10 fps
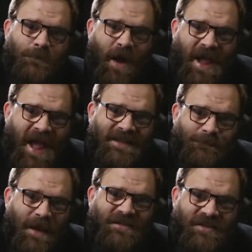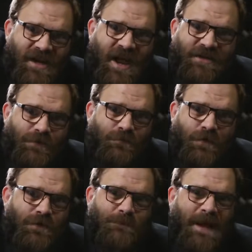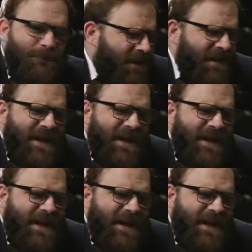to buy ad space in a national newspaper?